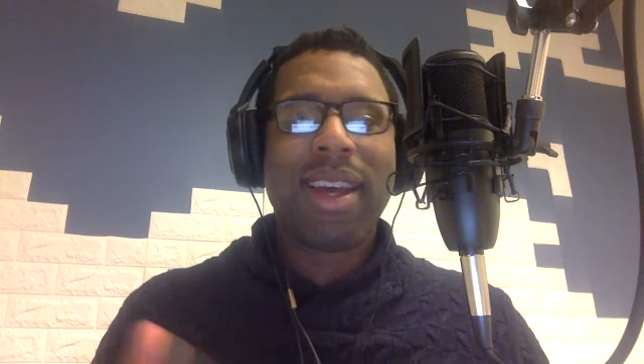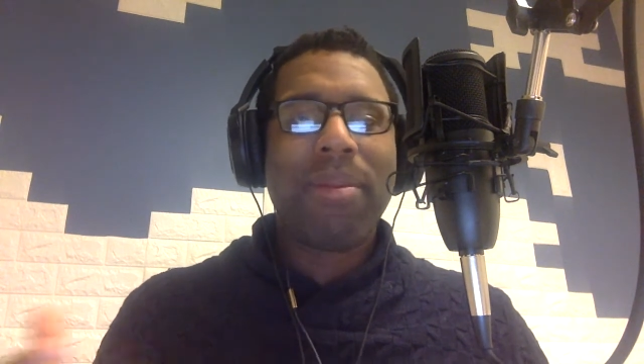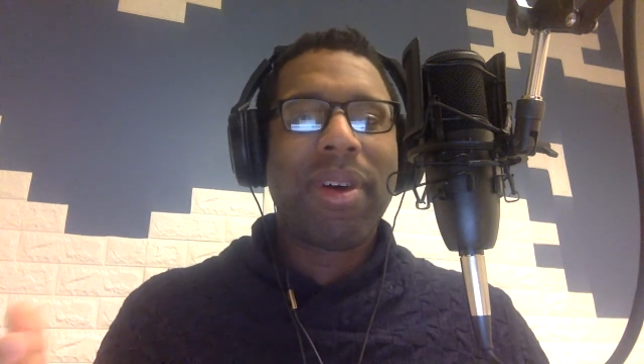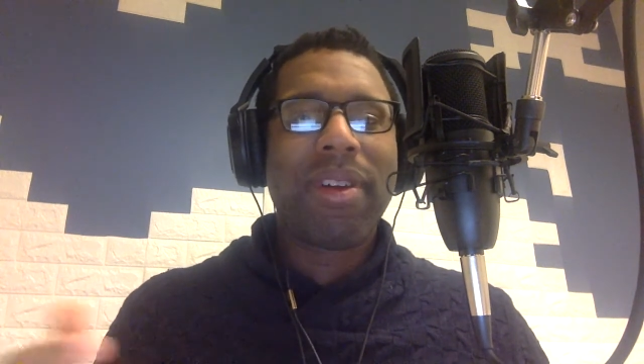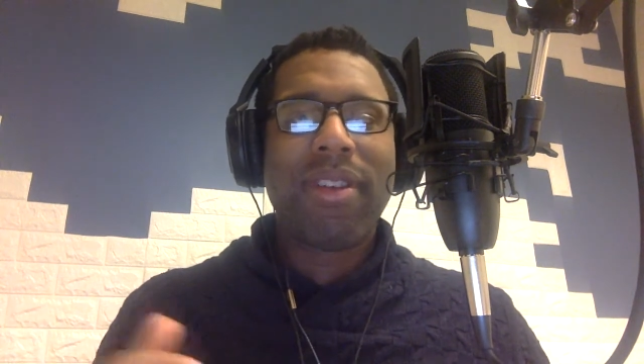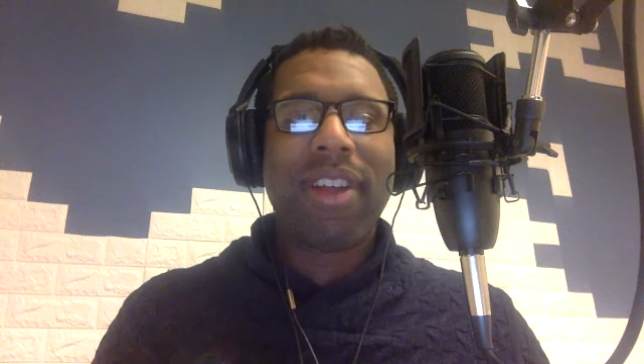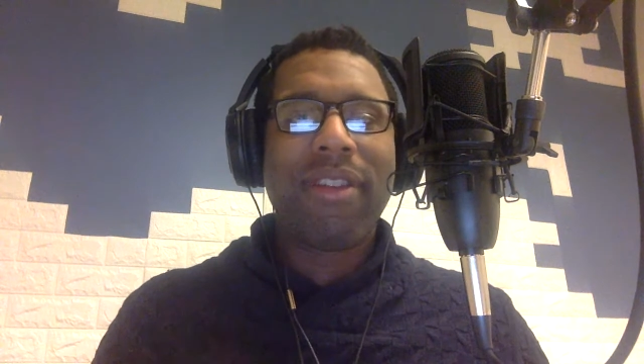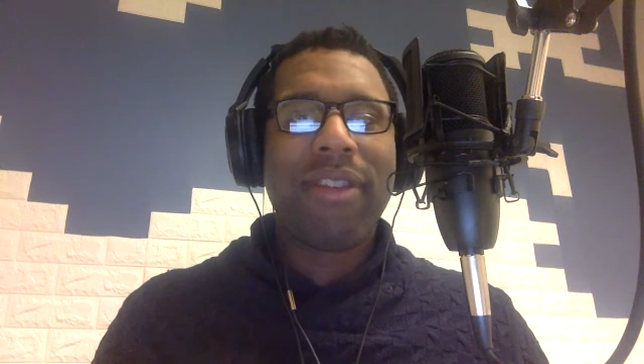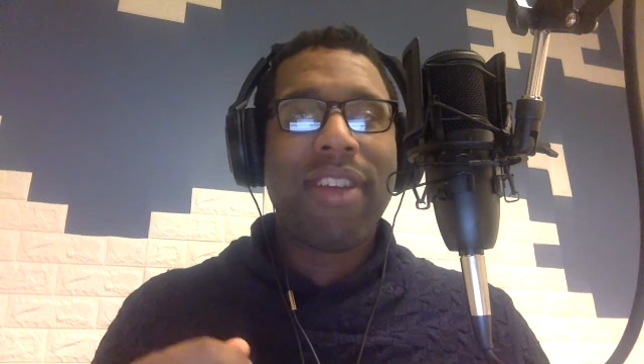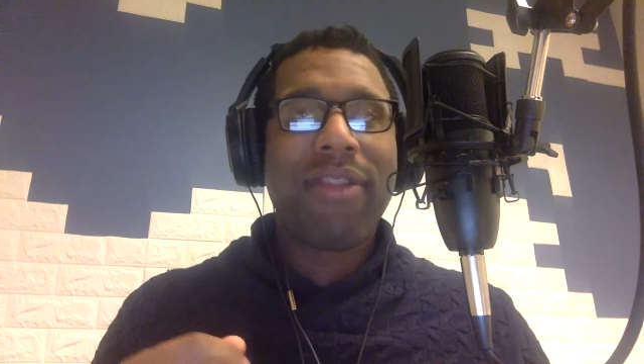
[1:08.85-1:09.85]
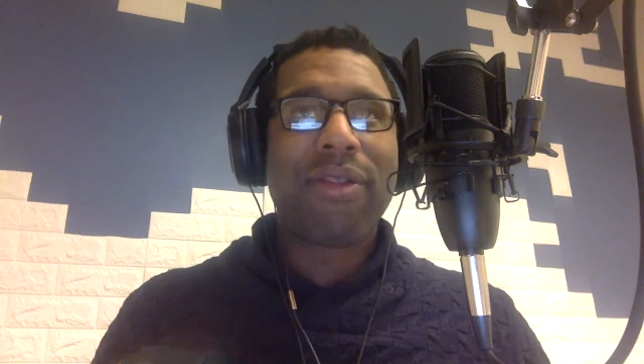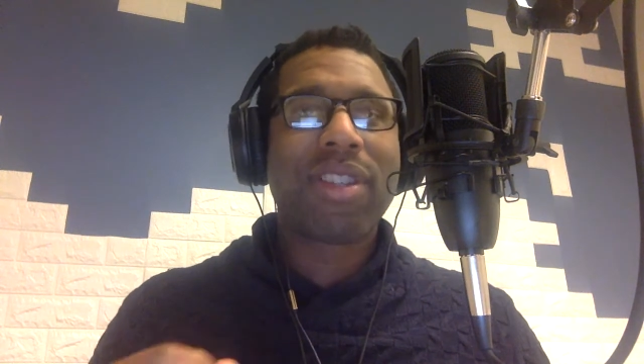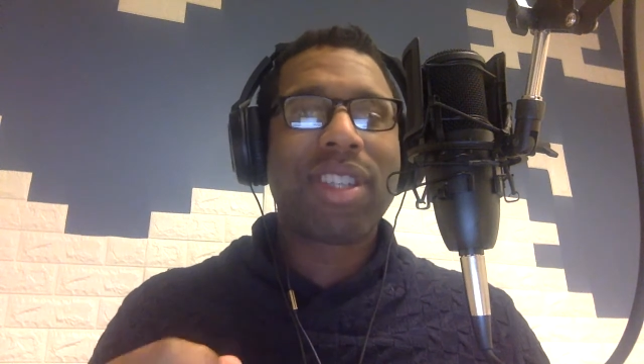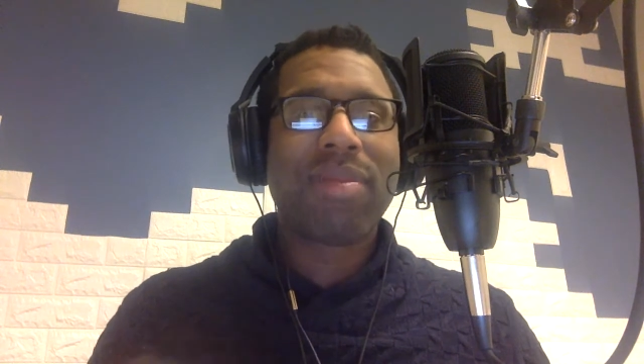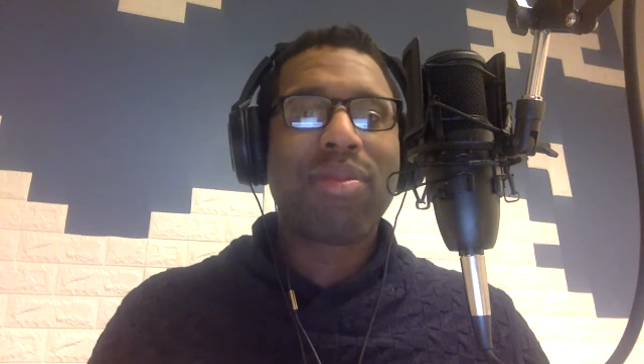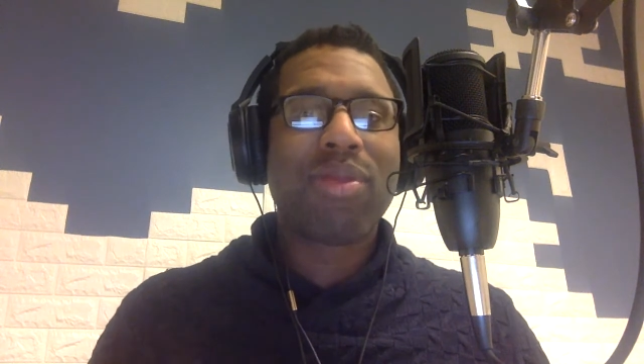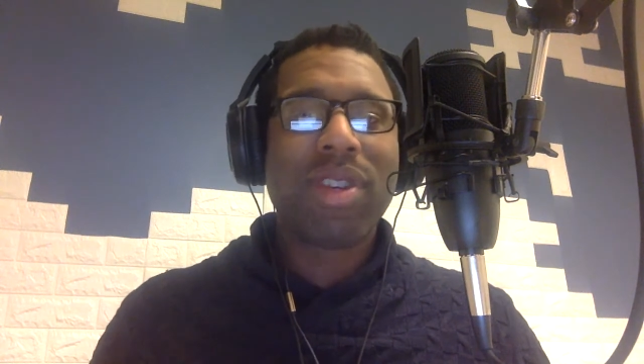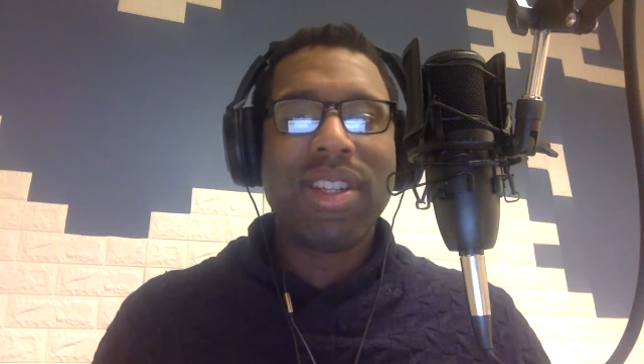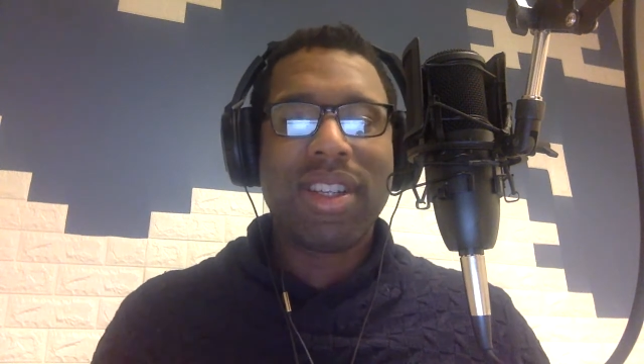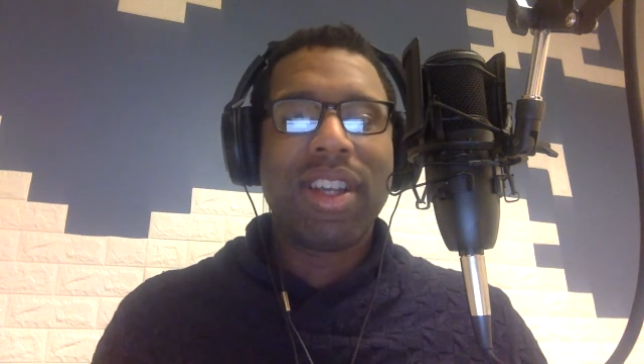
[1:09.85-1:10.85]
But if for some
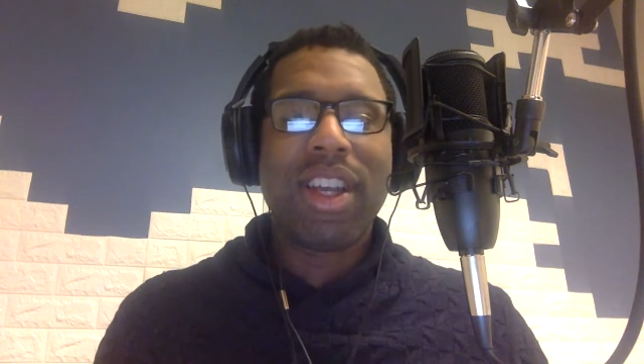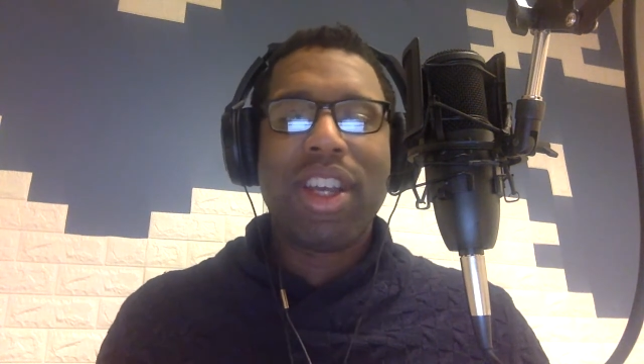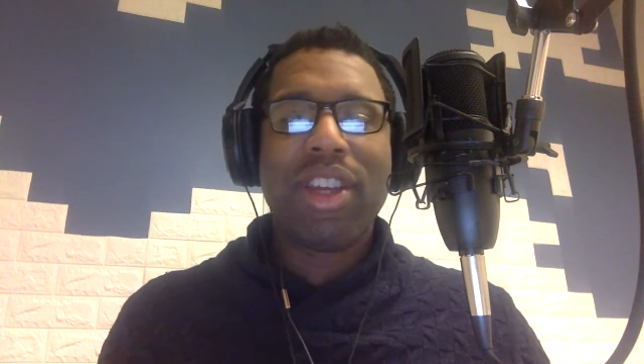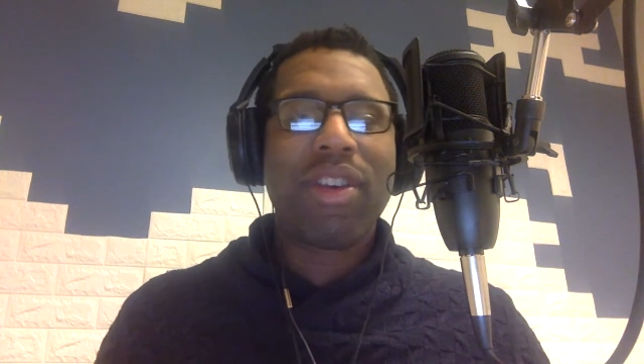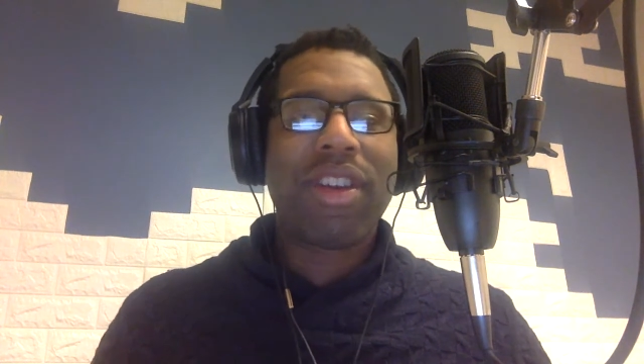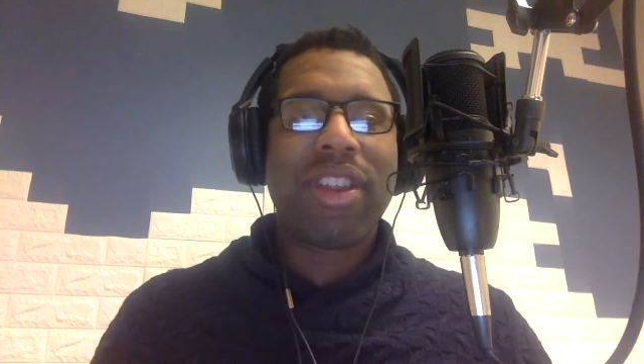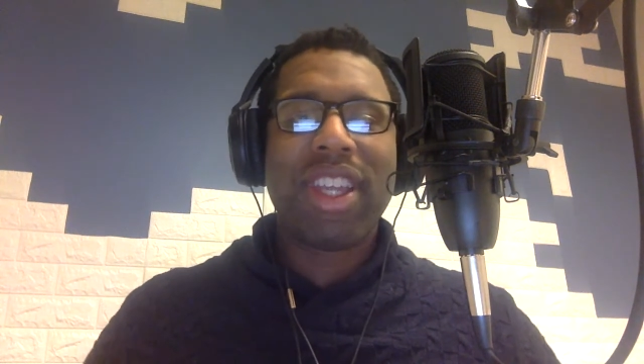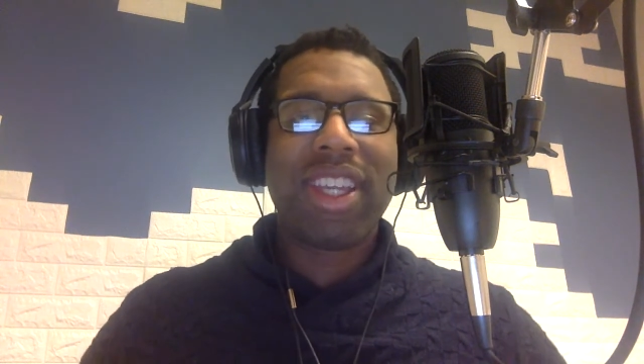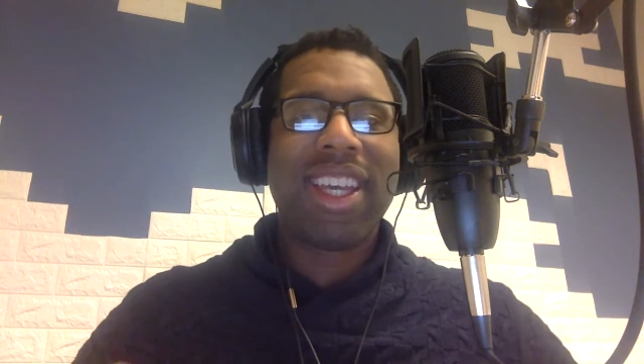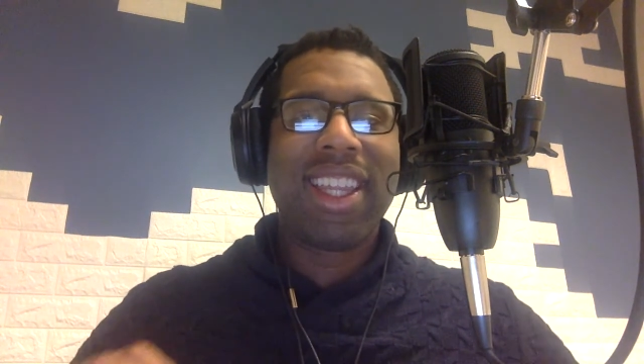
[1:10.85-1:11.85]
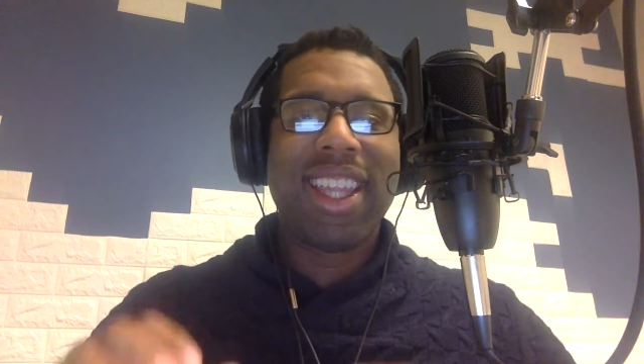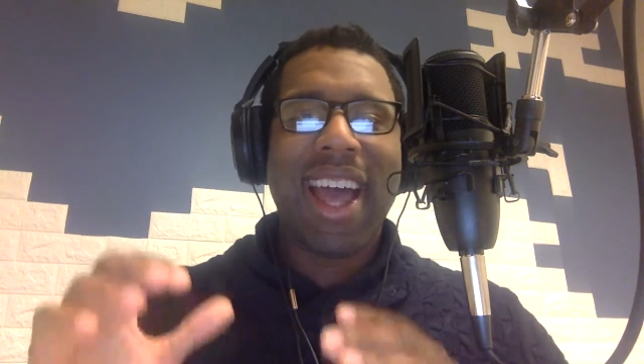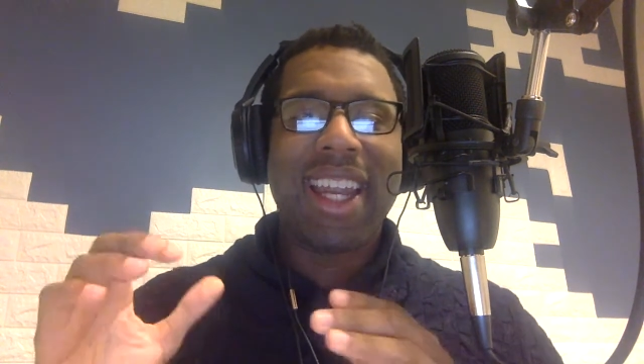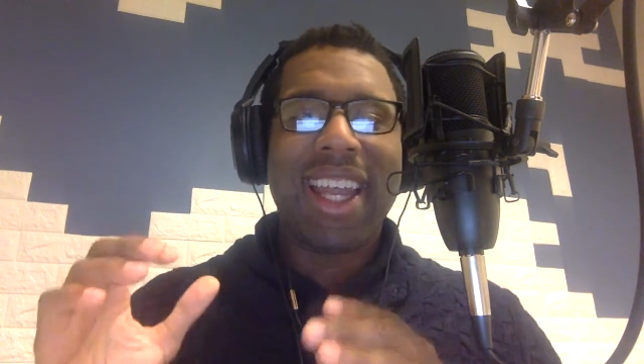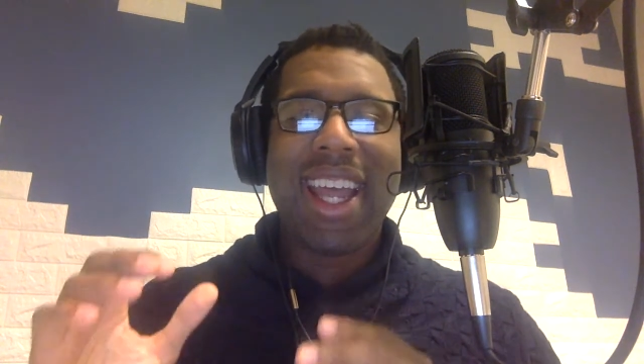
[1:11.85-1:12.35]
reason you're thinking that